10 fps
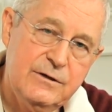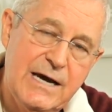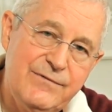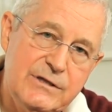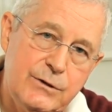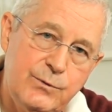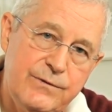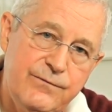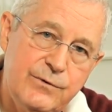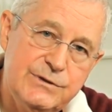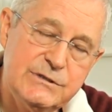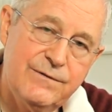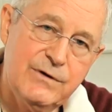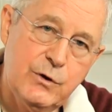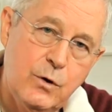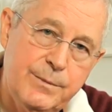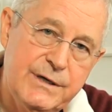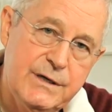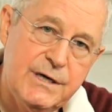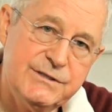You're having the reverse of the
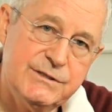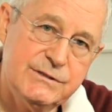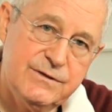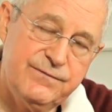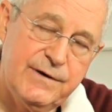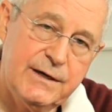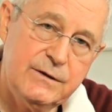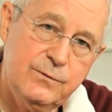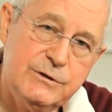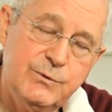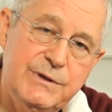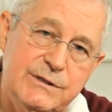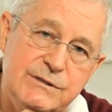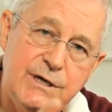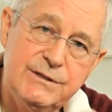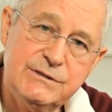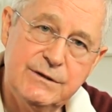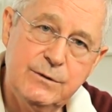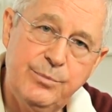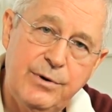Norman Cousins effect, which we discussed
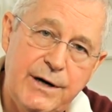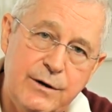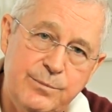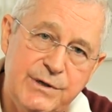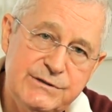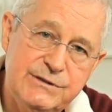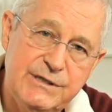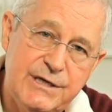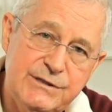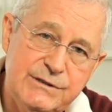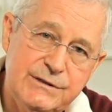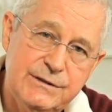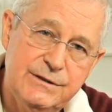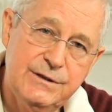in the prior presentation.